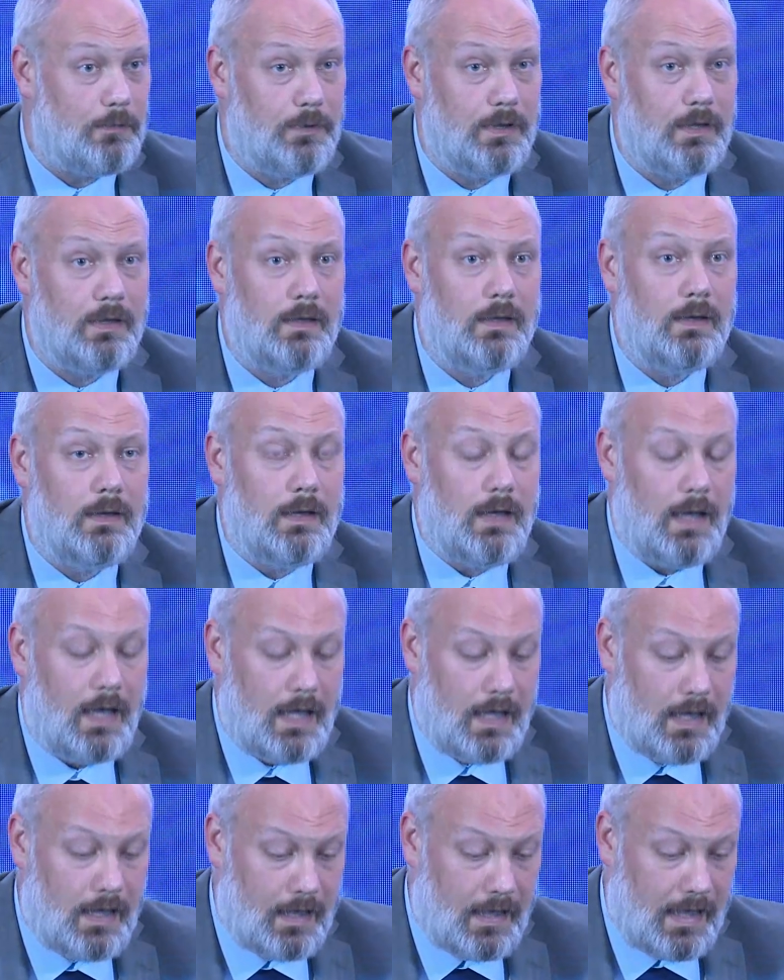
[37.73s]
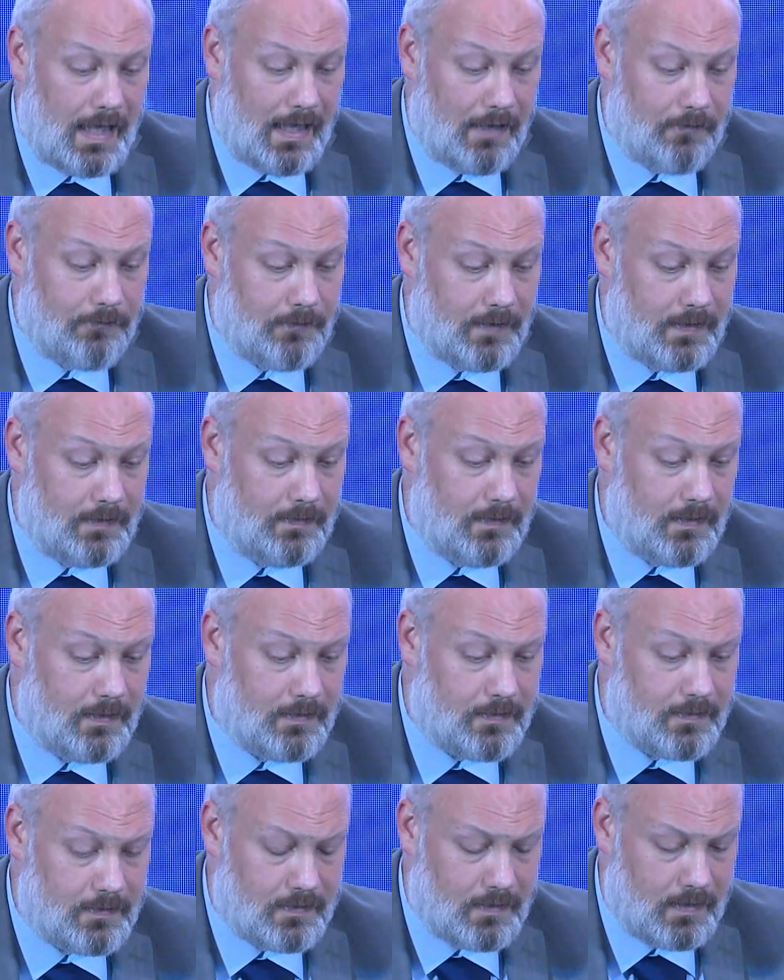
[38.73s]
We have in
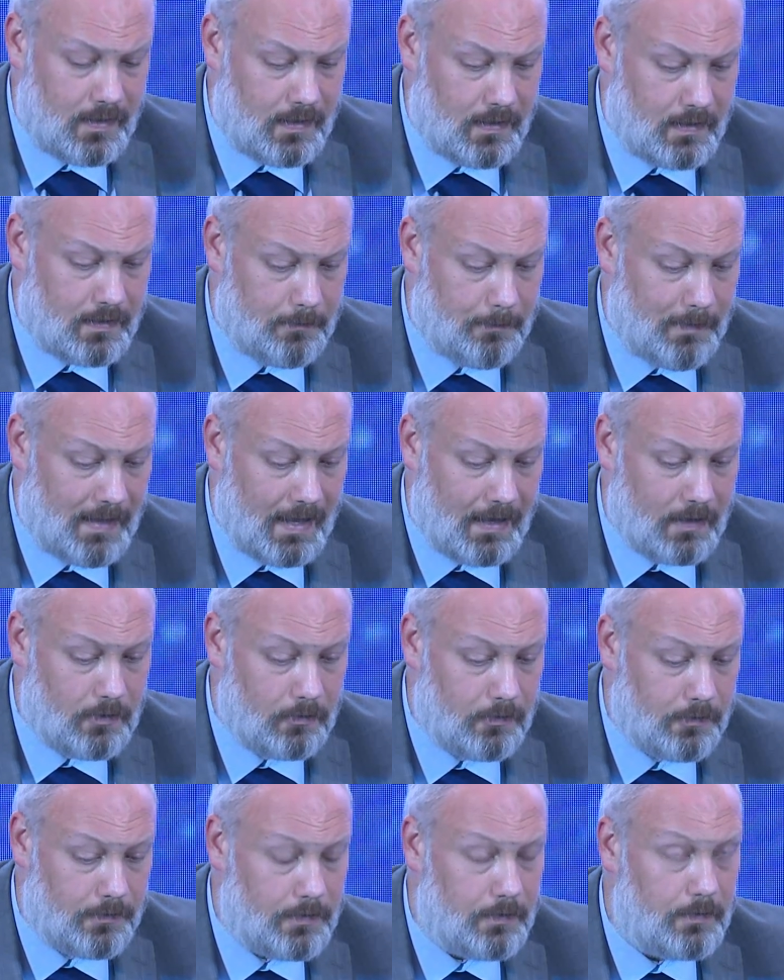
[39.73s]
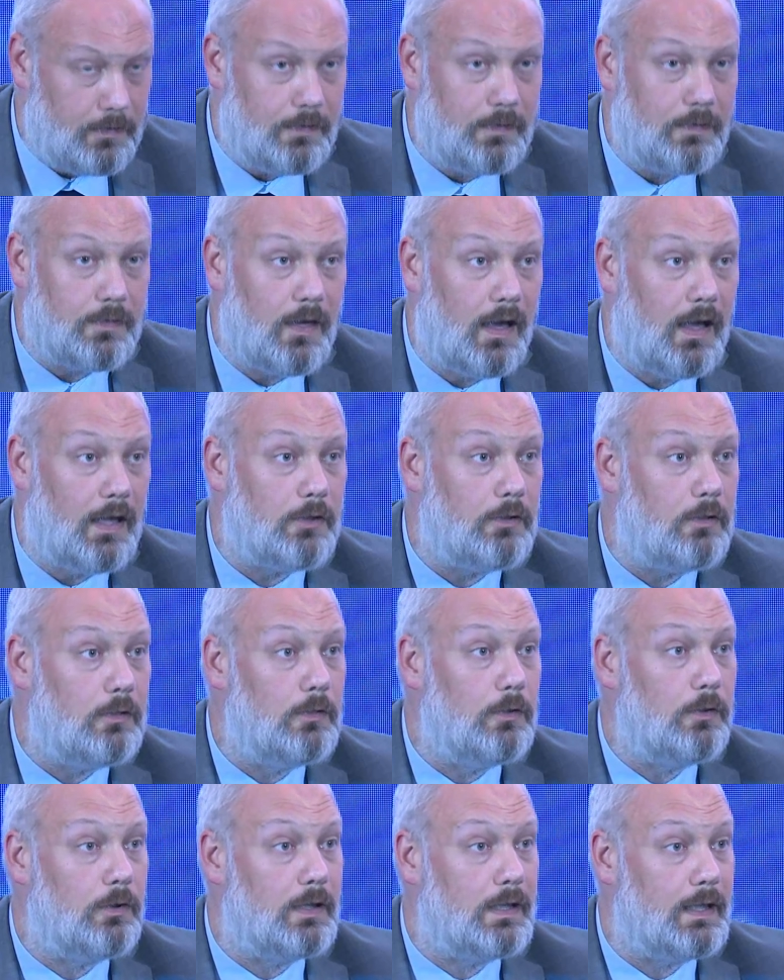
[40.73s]
this panel the title
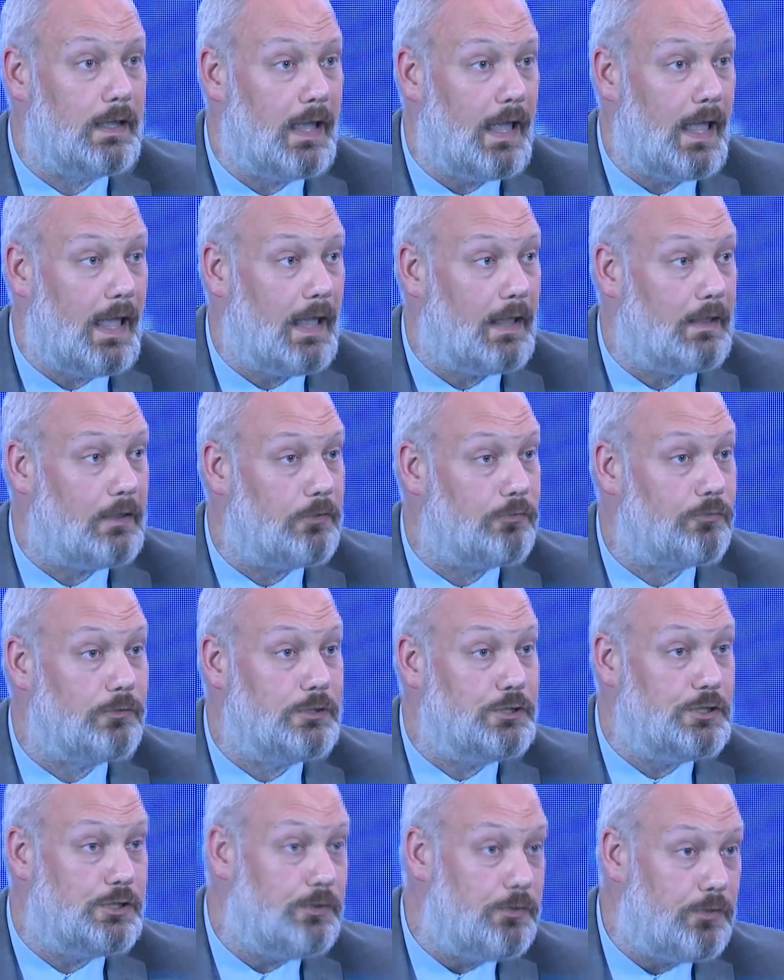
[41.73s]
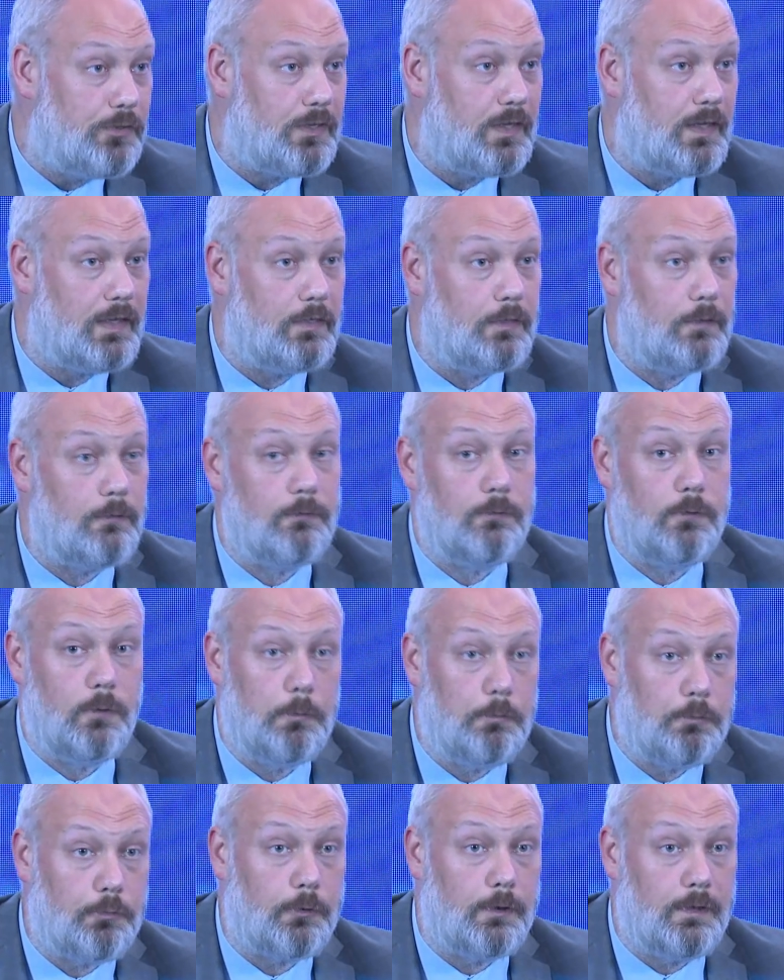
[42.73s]
looking at reducing the
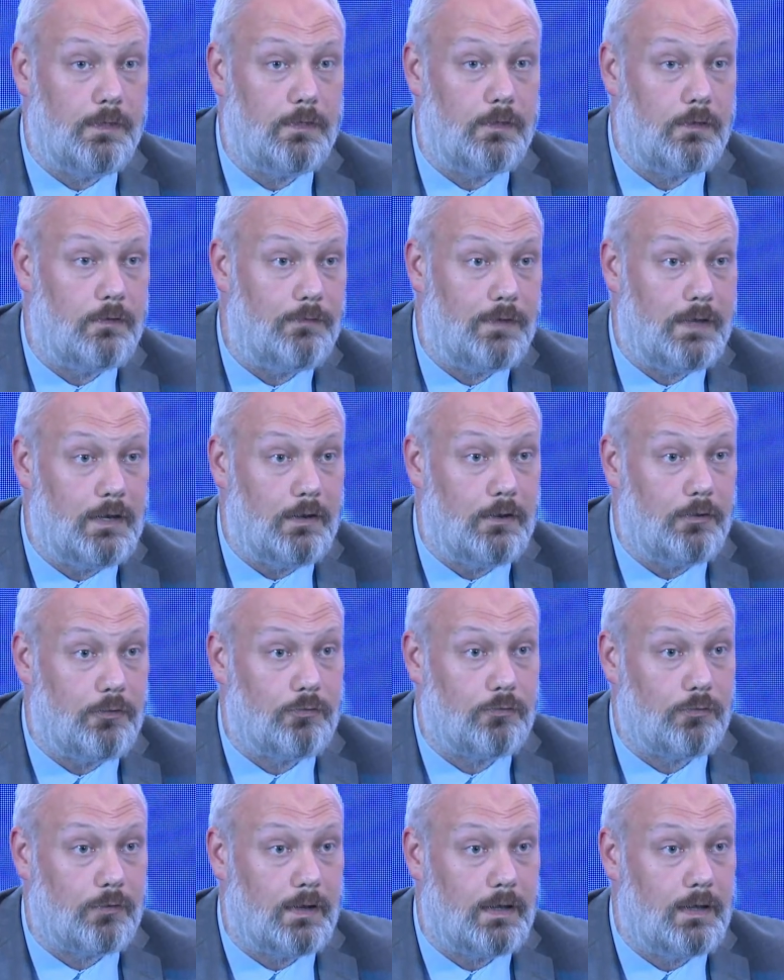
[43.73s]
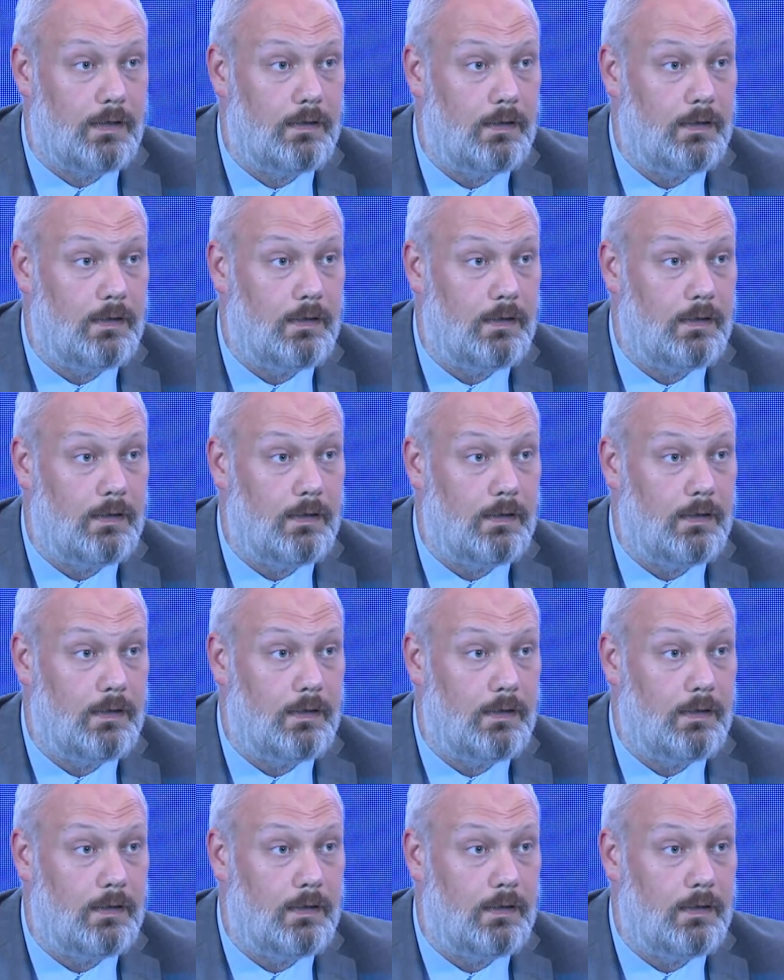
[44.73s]
footprint of industry.